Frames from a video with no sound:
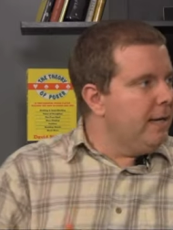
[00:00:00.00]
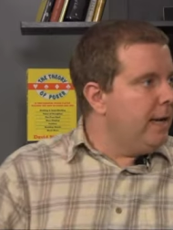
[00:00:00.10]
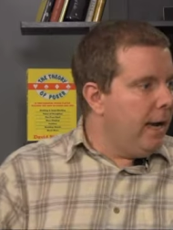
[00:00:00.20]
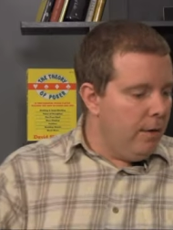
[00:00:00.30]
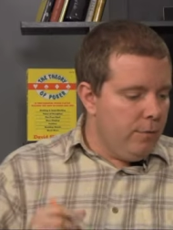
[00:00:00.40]
and
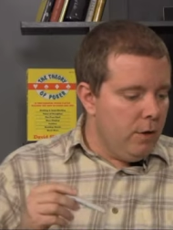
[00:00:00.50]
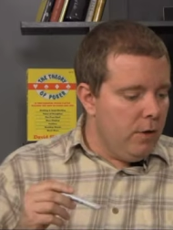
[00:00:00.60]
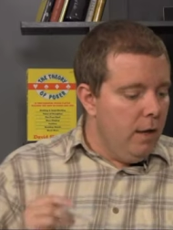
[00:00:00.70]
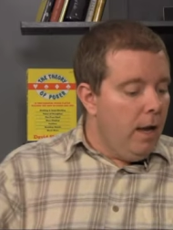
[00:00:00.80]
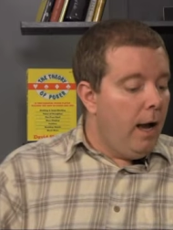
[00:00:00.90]

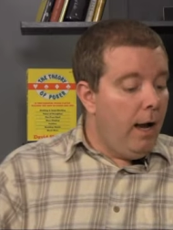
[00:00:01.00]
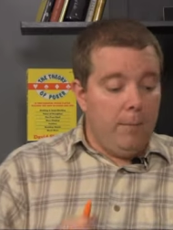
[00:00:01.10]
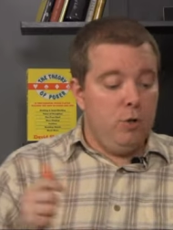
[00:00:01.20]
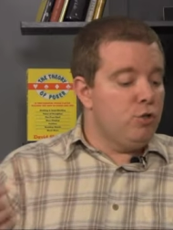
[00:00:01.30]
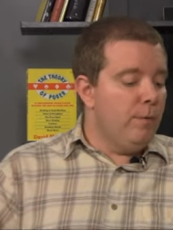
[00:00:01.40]
covered.
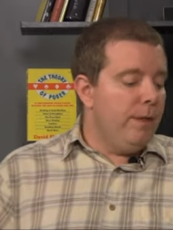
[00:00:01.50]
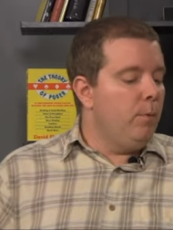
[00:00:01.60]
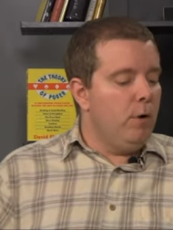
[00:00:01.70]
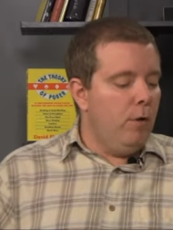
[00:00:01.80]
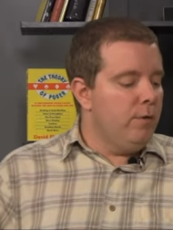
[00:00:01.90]
I'm not sure if they
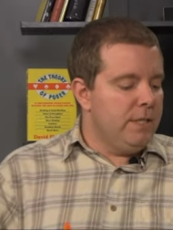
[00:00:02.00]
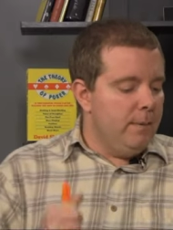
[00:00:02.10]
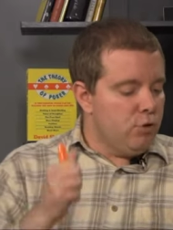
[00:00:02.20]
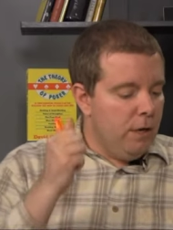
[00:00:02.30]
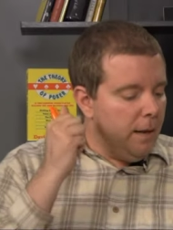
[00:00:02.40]
won all those
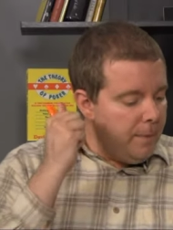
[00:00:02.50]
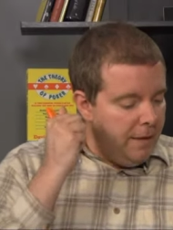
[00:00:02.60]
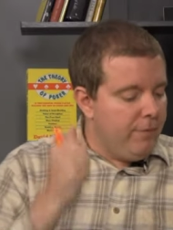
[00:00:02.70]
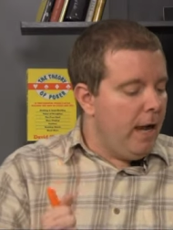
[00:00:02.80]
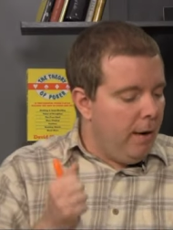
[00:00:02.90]
games straight up, but
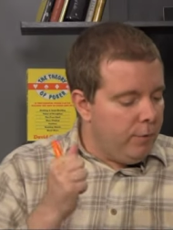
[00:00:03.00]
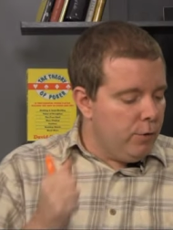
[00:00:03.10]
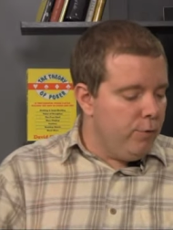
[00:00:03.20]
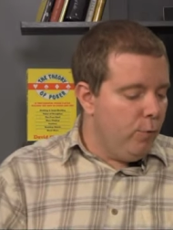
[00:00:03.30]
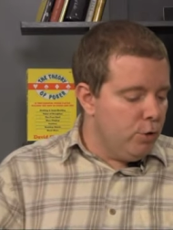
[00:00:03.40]
they've
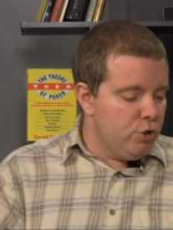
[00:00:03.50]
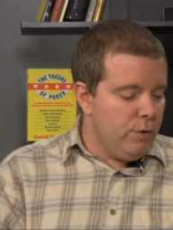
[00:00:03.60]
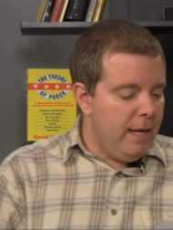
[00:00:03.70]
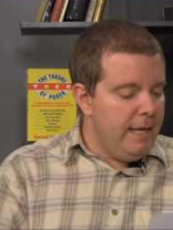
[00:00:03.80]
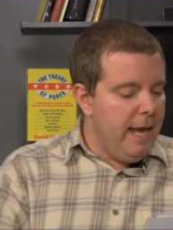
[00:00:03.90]
covered 4
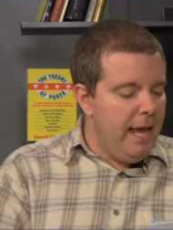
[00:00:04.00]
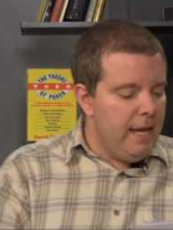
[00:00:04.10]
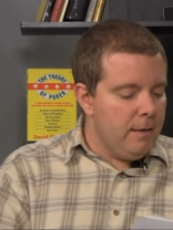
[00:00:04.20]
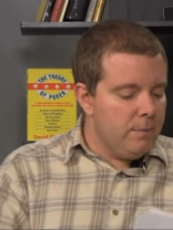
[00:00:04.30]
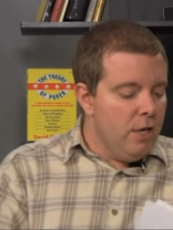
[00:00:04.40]
straight
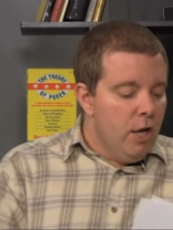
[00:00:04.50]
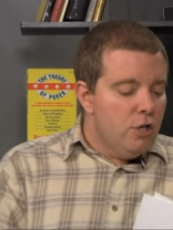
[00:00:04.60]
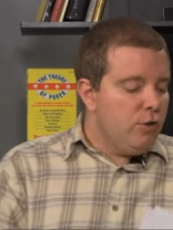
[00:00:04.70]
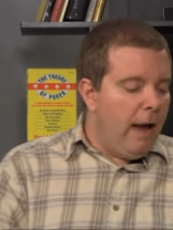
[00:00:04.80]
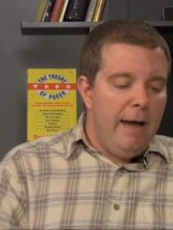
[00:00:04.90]
games.
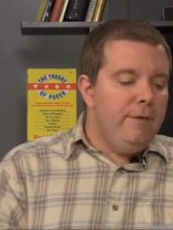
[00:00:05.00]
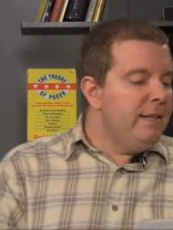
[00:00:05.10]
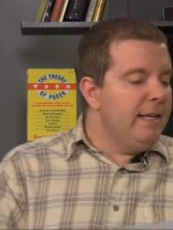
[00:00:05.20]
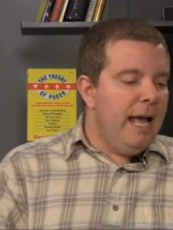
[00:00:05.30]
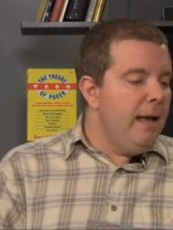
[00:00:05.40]
So
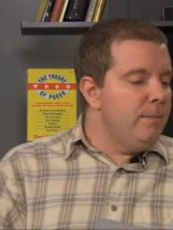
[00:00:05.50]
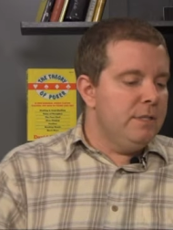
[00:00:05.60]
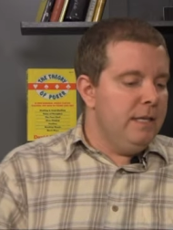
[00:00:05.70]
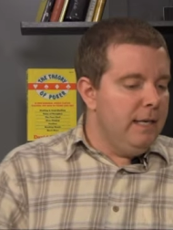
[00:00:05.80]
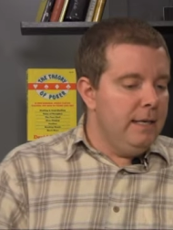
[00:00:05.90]
everything I'm
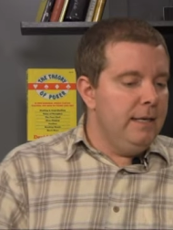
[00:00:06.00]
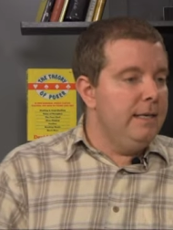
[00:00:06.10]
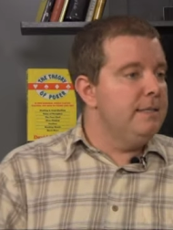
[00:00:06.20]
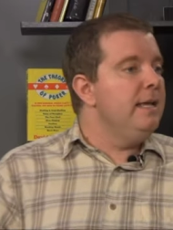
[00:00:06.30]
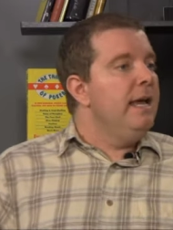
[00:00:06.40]
seeing
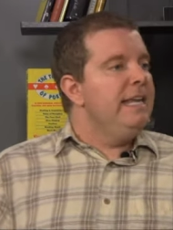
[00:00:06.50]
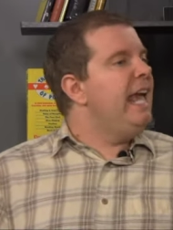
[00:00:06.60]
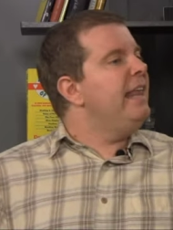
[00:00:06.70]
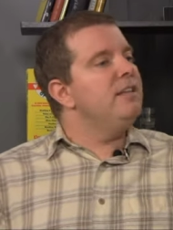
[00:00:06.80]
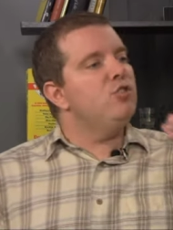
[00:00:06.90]
is,
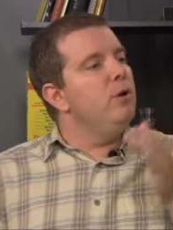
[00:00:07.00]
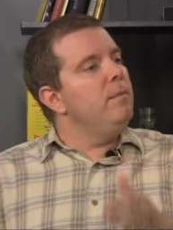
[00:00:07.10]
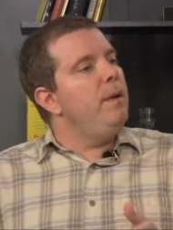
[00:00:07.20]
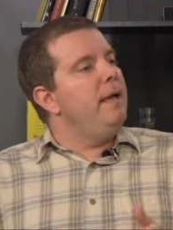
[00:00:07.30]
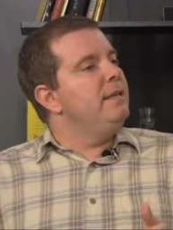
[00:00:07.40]
yeah, this
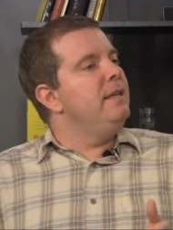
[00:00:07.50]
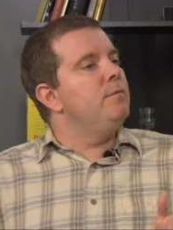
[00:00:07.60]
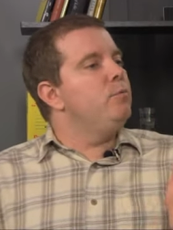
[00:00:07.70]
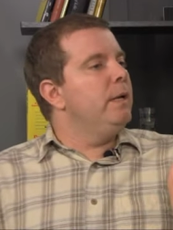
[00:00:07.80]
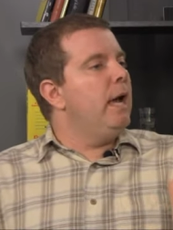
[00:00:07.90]
Green Bay
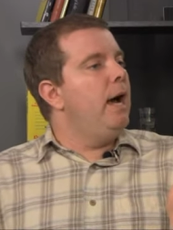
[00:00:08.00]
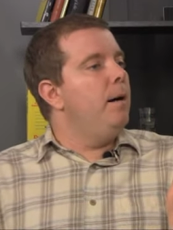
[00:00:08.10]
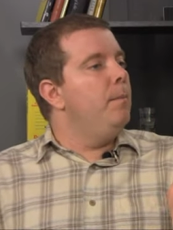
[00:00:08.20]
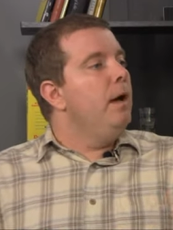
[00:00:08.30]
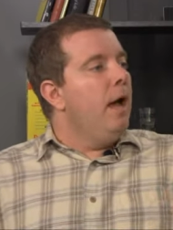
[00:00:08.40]
team's
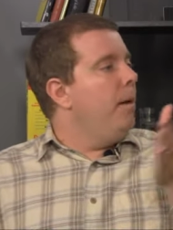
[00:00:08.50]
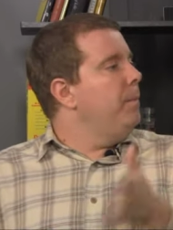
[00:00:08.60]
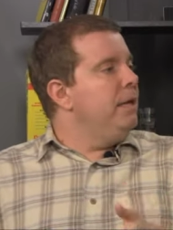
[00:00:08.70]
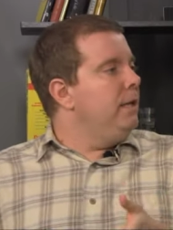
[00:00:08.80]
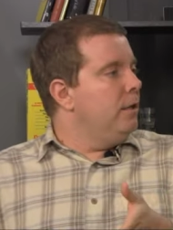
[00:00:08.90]
become a
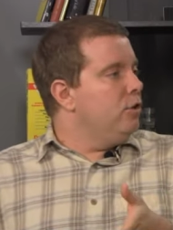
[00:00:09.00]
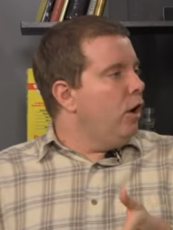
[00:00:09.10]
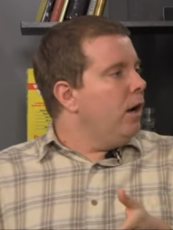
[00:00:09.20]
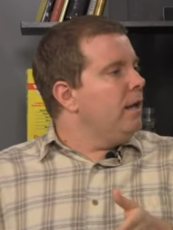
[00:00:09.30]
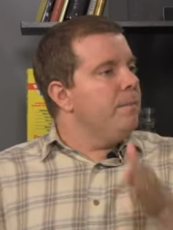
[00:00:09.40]
media
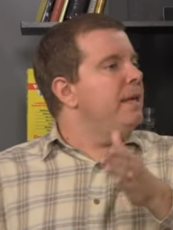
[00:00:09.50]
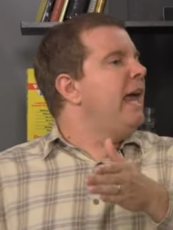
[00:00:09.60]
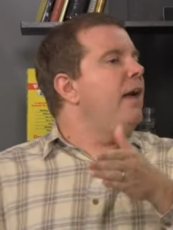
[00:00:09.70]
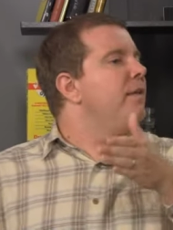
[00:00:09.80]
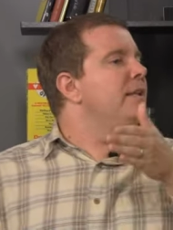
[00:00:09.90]
darling, but
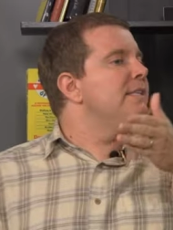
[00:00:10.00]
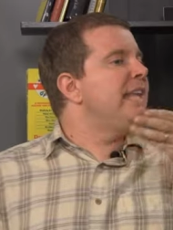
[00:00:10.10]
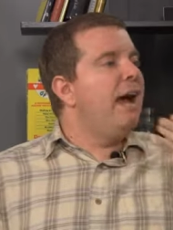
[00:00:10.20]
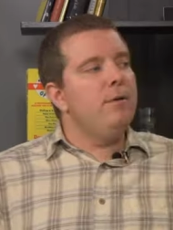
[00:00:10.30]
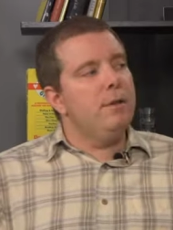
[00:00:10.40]
now that it's
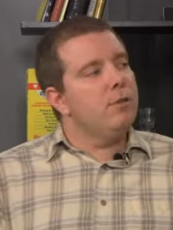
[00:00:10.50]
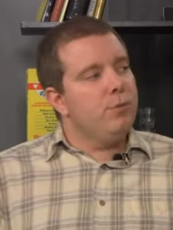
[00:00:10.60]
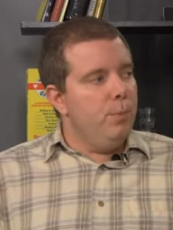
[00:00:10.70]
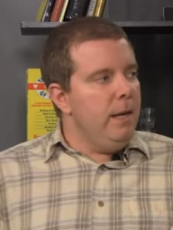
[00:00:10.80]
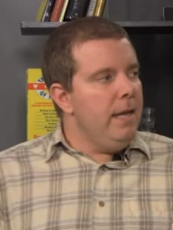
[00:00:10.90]
down to
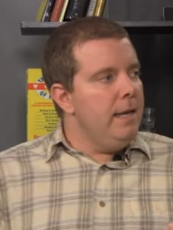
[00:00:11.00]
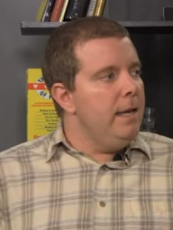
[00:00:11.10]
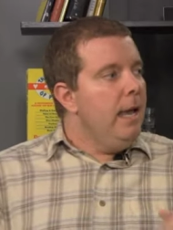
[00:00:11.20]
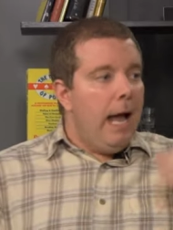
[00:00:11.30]
3,